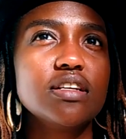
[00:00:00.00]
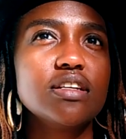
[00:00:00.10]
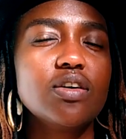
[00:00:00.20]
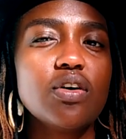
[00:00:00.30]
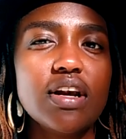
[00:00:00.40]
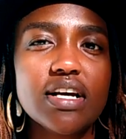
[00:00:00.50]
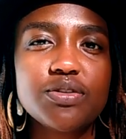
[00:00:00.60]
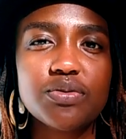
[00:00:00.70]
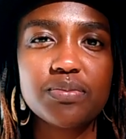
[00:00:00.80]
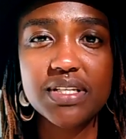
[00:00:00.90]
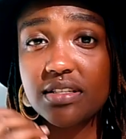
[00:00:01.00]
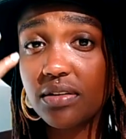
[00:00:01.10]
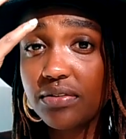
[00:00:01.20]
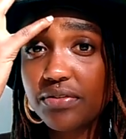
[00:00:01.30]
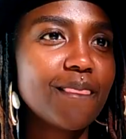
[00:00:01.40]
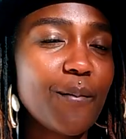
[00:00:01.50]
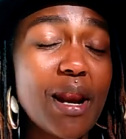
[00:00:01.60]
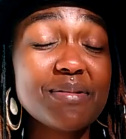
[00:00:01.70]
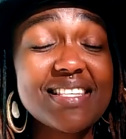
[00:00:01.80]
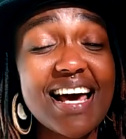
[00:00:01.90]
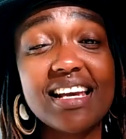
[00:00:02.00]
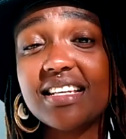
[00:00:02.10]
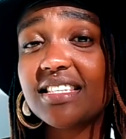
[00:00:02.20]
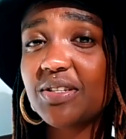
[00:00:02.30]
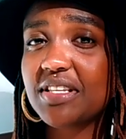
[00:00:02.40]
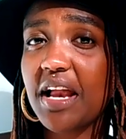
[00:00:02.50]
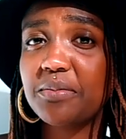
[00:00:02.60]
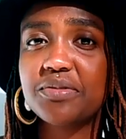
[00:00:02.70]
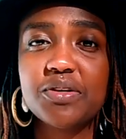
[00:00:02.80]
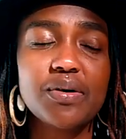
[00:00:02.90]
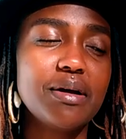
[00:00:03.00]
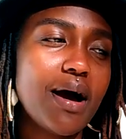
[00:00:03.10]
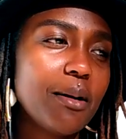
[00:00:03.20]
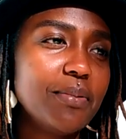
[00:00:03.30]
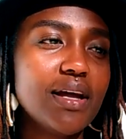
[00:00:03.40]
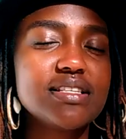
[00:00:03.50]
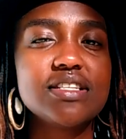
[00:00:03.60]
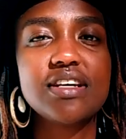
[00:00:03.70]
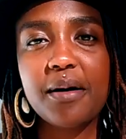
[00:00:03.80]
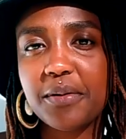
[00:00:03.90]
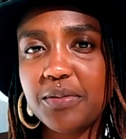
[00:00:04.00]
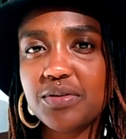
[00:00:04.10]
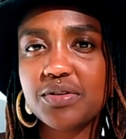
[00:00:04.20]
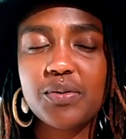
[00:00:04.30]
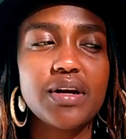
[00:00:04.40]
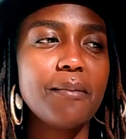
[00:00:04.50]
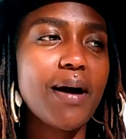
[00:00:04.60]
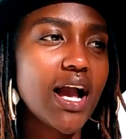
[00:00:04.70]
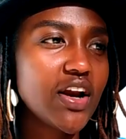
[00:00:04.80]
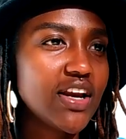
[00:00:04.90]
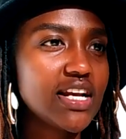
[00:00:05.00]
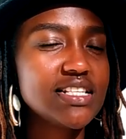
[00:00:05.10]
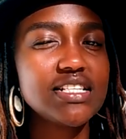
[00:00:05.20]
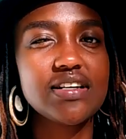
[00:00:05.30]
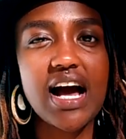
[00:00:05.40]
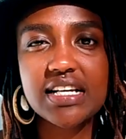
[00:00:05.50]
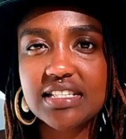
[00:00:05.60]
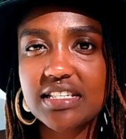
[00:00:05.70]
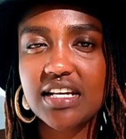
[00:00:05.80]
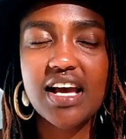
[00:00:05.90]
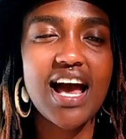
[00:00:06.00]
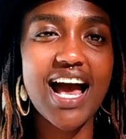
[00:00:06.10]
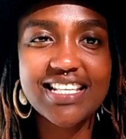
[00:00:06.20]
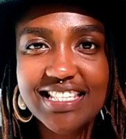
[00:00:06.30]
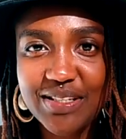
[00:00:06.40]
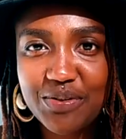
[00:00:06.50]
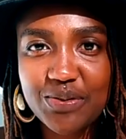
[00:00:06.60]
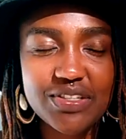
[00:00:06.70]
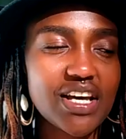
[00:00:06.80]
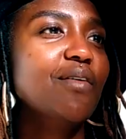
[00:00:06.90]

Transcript: connect with myself. When I'm sad, I listen to sad music. When I'm happy, I listen to happy music. When I'm angry, I listen to angsty music.